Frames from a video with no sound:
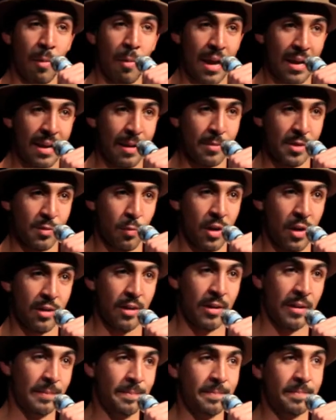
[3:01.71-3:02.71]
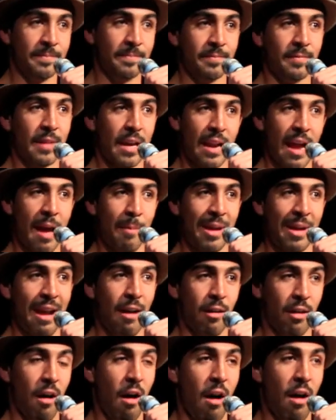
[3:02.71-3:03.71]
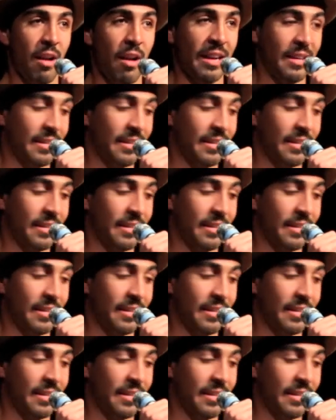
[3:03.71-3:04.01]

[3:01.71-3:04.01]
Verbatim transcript: my name is Wunder, and I'm an alcoholic.